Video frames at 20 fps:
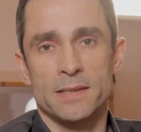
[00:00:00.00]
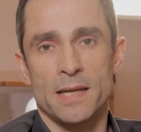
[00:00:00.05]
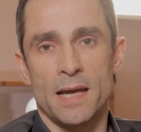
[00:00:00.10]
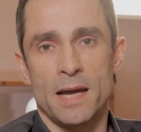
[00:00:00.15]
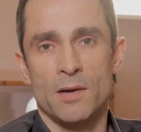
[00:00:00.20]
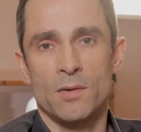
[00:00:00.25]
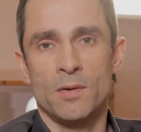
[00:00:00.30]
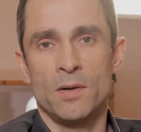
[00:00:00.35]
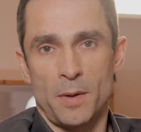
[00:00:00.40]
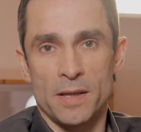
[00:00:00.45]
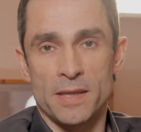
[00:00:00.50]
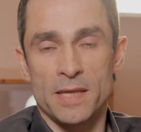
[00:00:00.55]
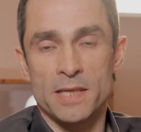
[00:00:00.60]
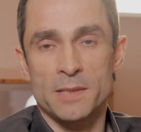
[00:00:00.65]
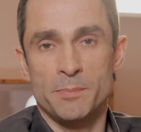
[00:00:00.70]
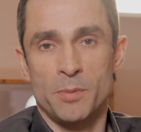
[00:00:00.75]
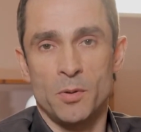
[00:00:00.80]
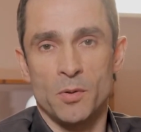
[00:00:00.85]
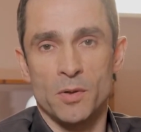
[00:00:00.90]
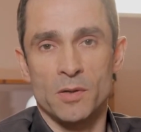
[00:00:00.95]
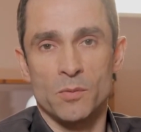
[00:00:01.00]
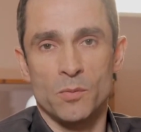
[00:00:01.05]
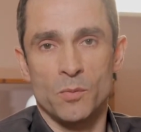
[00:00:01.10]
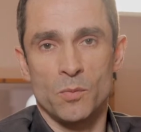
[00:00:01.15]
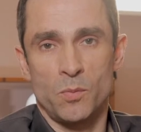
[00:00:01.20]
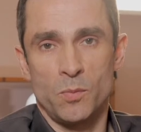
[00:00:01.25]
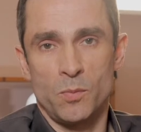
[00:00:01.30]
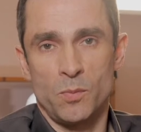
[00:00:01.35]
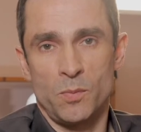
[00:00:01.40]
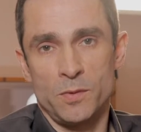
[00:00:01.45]
Now, by this point,
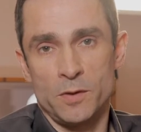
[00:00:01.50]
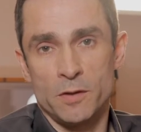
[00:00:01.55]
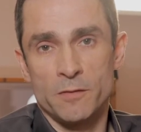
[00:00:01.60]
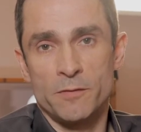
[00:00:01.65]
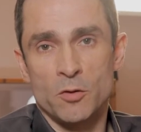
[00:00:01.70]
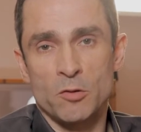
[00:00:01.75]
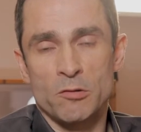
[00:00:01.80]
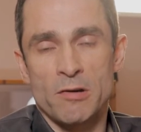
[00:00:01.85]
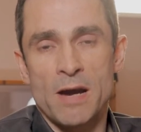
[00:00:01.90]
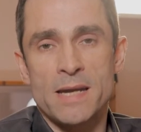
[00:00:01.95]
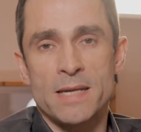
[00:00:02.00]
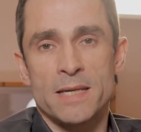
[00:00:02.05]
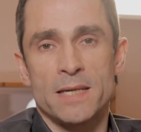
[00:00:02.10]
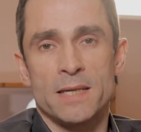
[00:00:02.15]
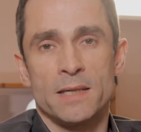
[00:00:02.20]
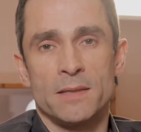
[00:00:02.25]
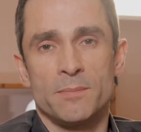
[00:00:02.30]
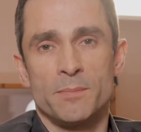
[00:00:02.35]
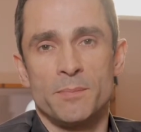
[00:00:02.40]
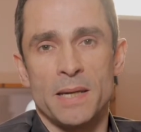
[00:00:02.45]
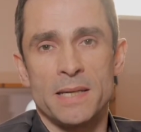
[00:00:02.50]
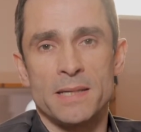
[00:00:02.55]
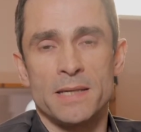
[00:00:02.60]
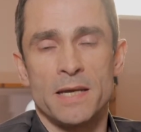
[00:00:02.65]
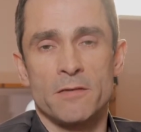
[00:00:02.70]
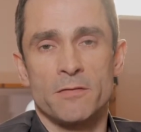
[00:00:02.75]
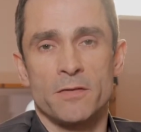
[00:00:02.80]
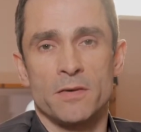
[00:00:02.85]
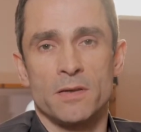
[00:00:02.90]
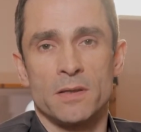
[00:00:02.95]
you've already been
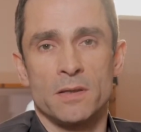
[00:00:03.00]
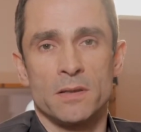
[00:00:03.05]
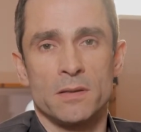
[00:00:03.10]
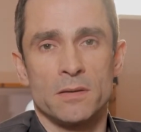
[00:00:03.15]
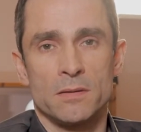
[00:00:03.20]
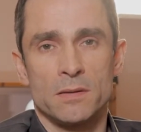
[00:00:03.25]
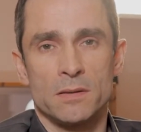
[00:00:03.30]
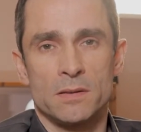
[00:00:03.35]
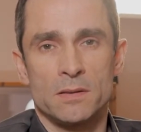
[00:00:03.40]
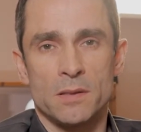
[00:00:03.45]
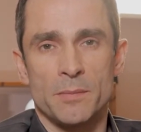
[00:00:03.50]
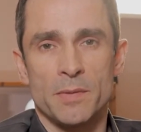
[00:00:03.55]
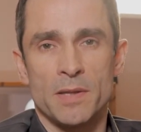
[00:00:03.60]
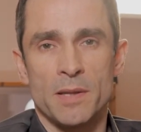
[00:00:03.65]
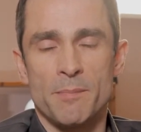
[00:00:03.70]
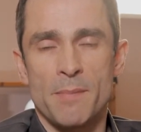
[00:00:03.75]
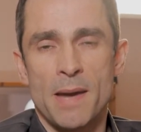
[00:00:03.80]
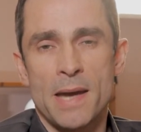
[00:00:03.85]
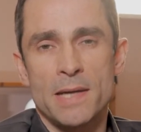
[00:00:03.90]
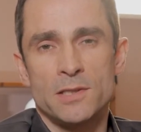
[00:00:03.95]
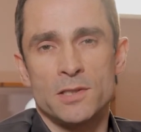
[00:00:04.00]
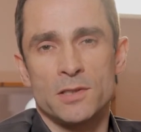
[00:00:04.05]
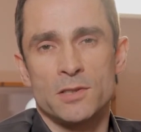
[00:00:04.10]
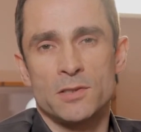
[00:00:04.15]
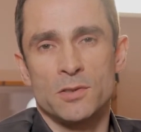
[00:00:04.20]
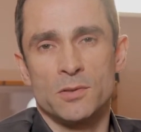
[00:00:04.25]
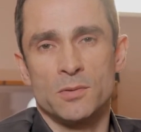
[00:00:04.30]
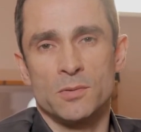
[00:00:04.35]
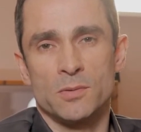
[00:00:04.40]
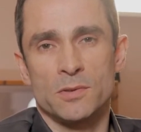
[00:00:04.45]
given some of the major
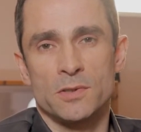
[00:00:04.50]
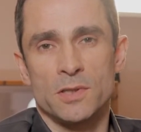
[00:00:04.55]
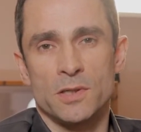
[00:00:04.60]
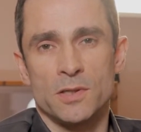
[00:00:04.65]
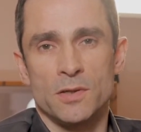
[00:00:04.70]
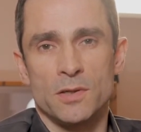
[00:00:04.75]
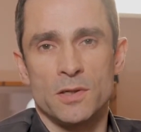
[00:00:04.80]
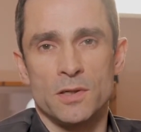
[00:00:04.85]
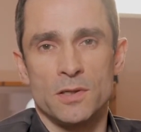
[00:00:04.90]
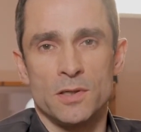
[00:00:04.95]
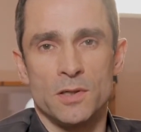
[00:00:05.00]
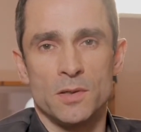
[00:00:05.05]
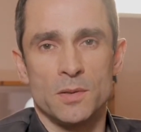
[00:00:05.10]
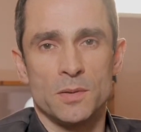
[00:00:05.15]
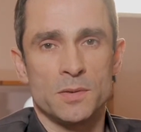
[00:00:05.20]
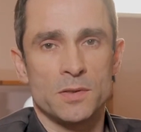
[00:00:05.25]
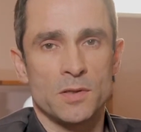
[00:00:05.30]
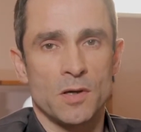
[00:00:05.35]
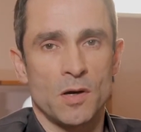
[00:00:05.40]
tools that you can use: